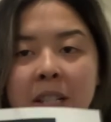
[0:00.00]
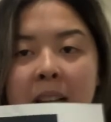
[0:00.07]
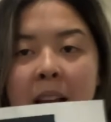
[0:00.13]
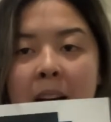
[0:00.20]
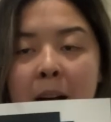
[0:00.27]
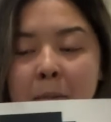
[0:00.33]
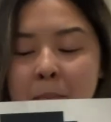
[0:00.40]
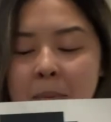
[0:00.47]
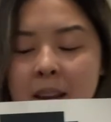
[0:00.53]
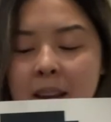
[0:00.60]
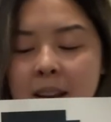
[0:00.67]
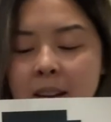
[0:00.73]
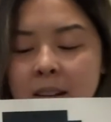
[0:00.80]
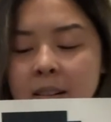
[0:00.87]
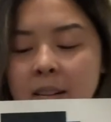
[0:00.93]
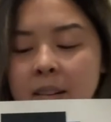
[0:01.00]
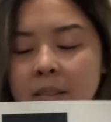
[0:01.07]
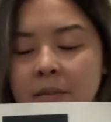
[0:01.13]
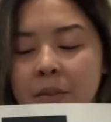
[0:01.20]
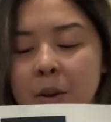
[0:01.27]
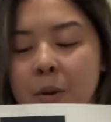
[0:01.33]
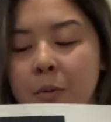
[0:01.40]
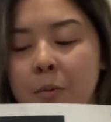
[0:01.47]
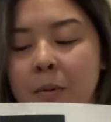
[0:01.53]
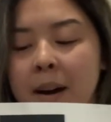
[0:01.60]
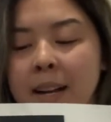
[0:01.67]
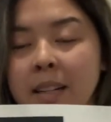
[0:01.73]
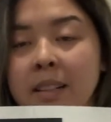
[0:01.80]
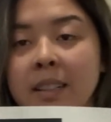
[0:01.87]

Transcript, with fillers: help me? What